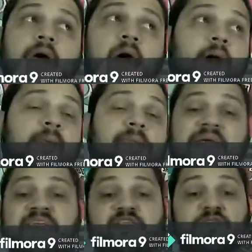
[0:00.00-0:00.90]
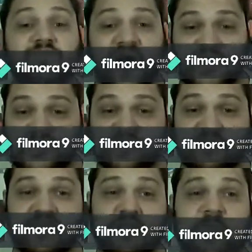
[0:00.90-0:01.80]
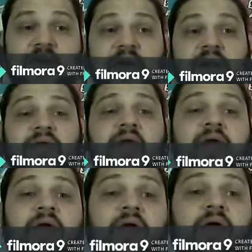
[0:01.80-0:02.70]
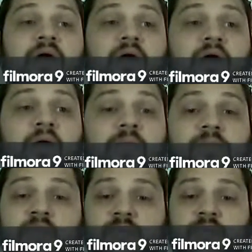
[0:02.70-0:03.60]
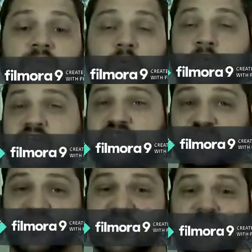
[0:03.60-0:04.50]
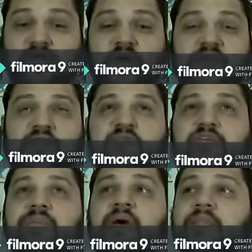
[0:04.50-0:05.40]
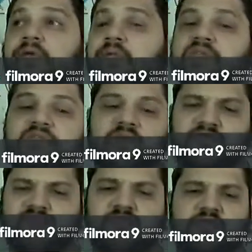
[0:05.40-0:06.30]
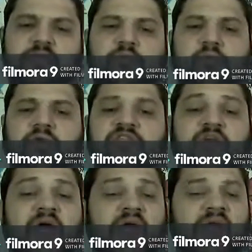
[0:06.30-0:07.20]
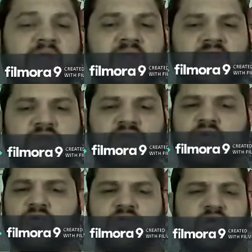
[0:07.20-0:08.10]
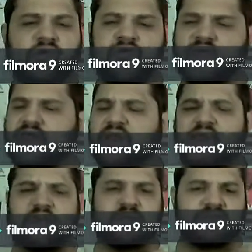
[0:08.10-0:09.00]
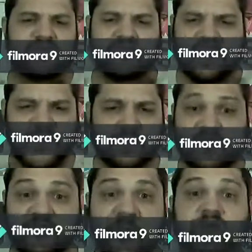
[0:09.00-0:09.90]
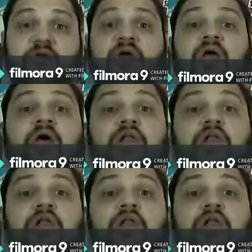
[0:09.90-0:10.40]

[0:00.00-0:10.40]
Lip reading: And they give you lots of feedback, or they should give you lots of feedback. They'll give you some pointers, and don't look at it as, man, I'm a failure.